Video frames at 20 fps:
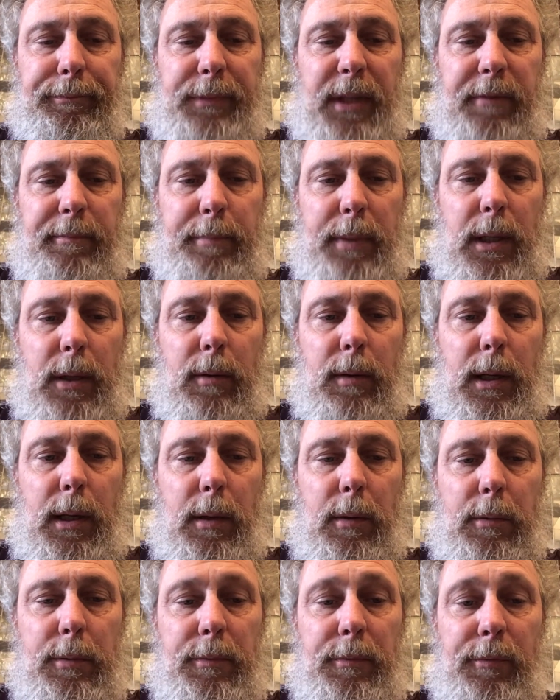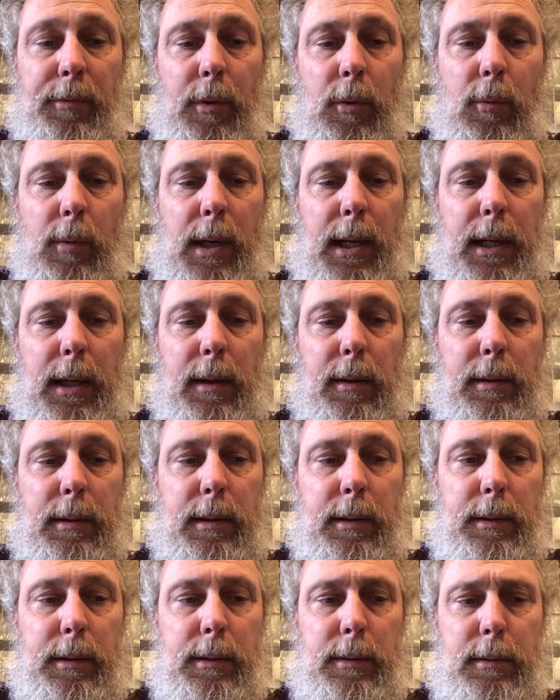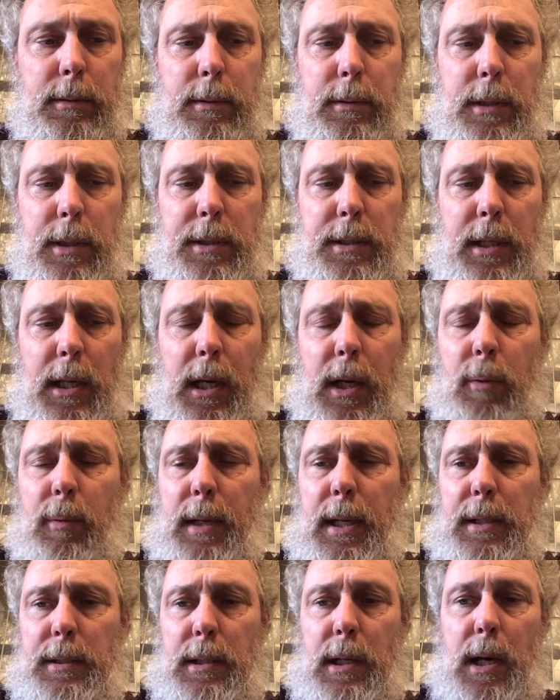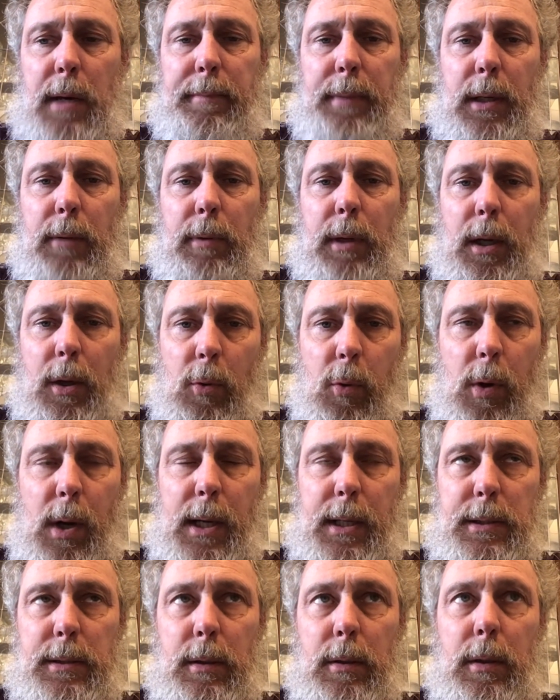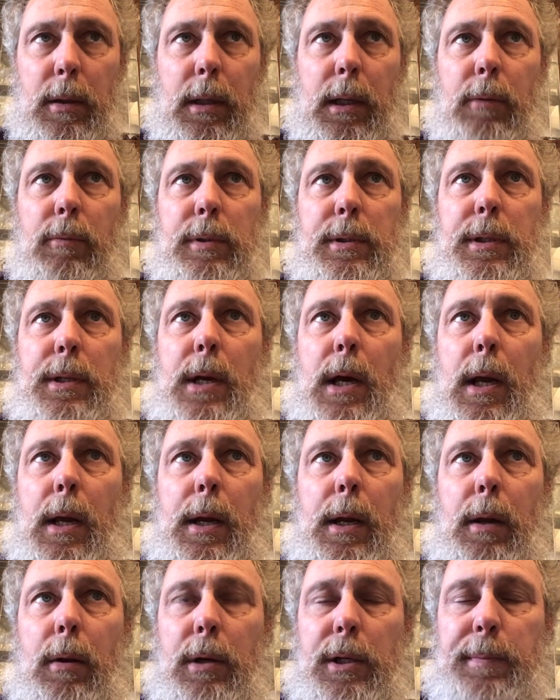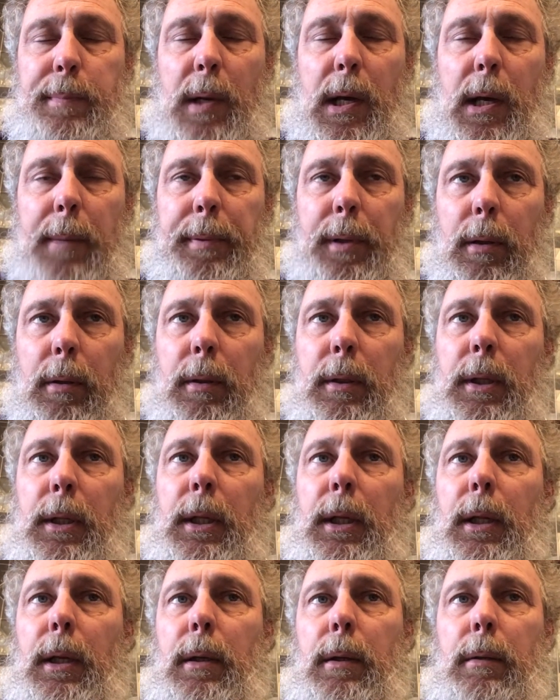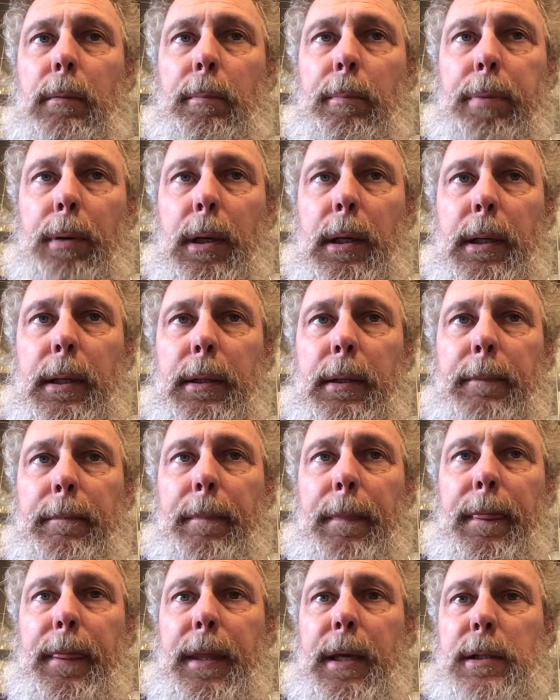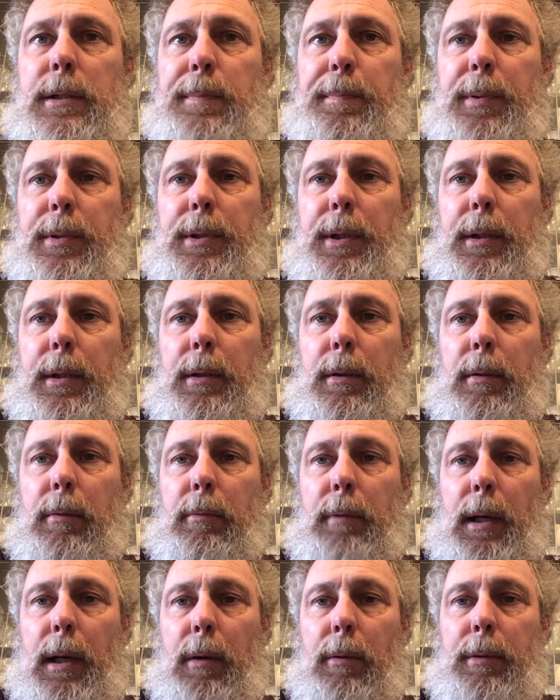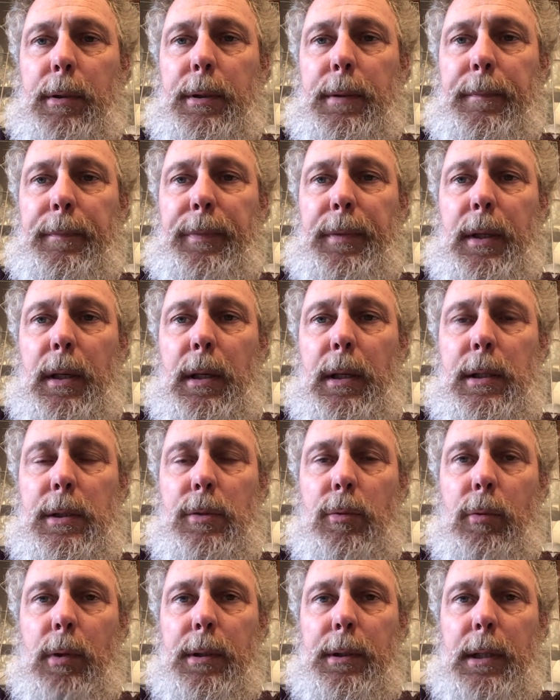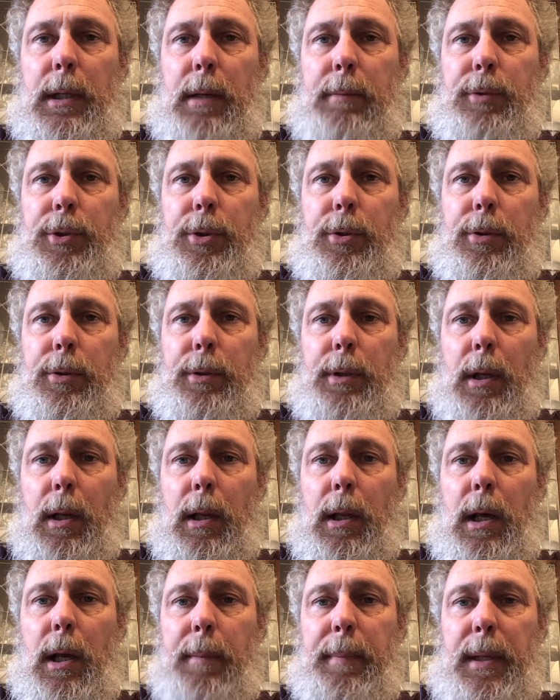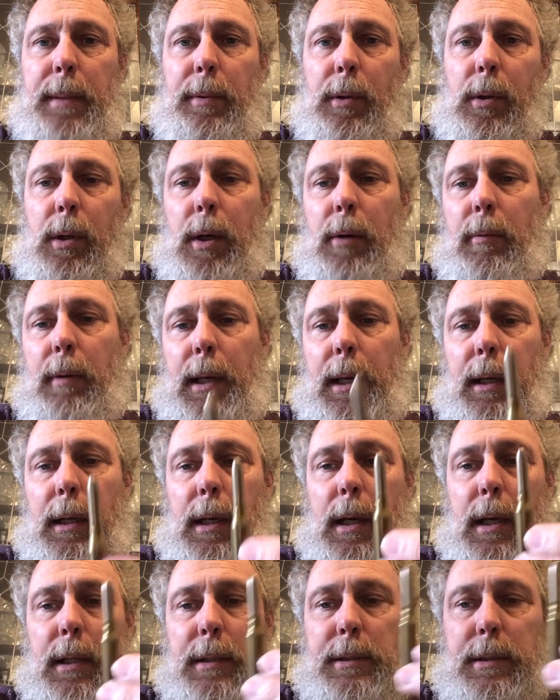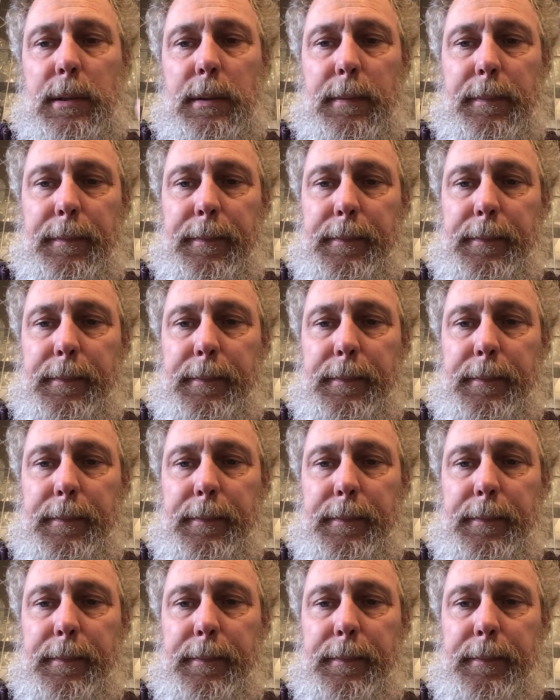They've been around a while. The second one has not been around quite as long and was not near as popular. But this particular round is one that I'm sure that a lot of people are going to recognize.